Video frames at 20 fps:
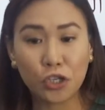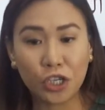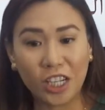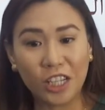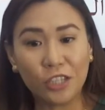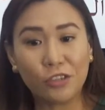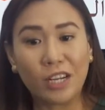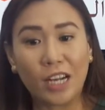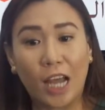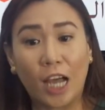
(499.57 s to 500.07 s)

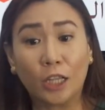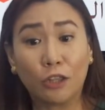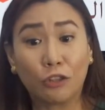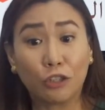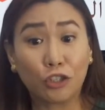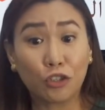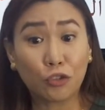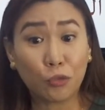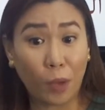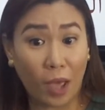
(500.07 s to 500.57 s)
Children
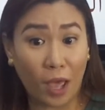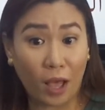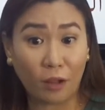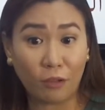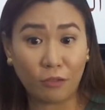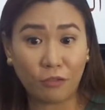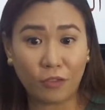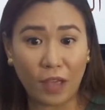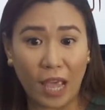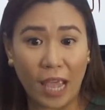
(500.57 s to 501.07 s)
under
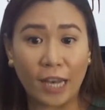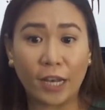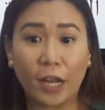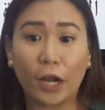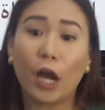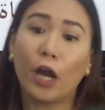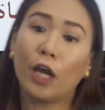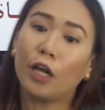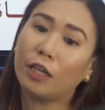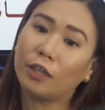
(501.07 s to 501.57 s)
12
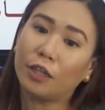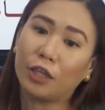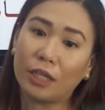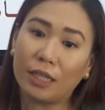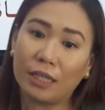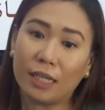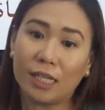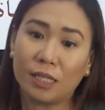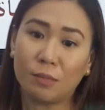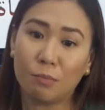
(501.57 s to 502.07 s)
and
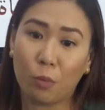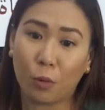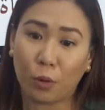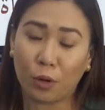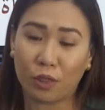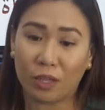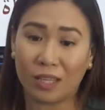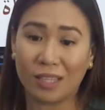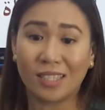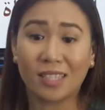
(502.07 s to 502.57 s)
elderlies
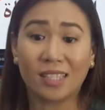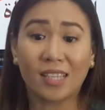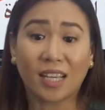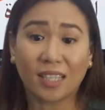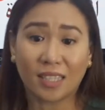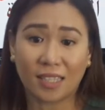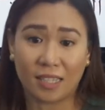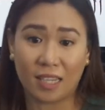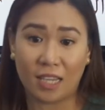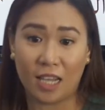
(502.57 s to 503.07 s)
more than
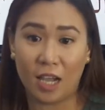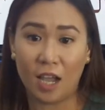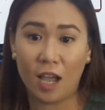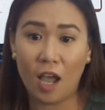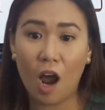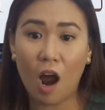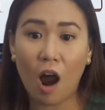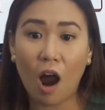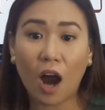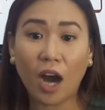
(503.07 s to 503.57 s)
60